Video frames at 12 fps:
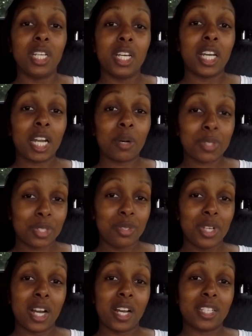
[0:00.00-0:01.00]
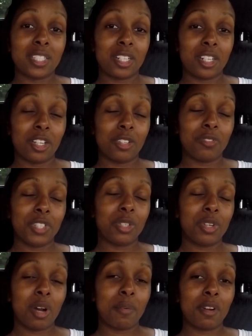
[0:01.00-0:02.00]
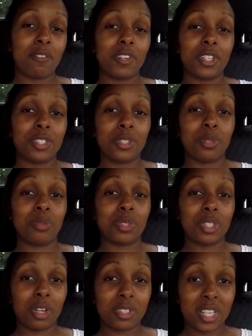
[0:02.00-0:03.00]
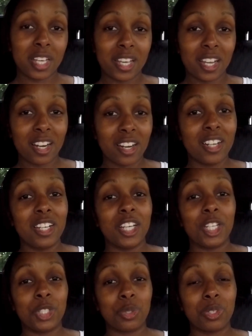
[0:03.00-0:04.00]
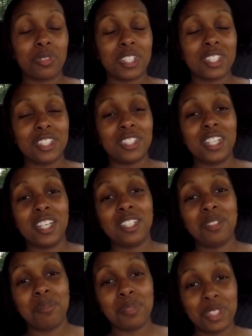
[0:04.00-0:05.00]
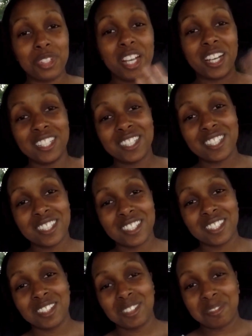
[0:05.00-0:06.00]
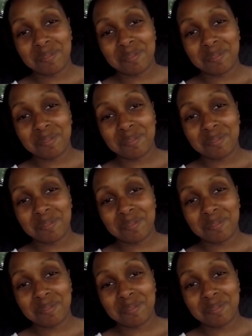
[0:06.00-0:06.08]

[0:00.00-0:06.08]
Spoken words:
and I will see you guys in another video coming out very soon. So y'all take care and enjoy the rest of your day. See you guys.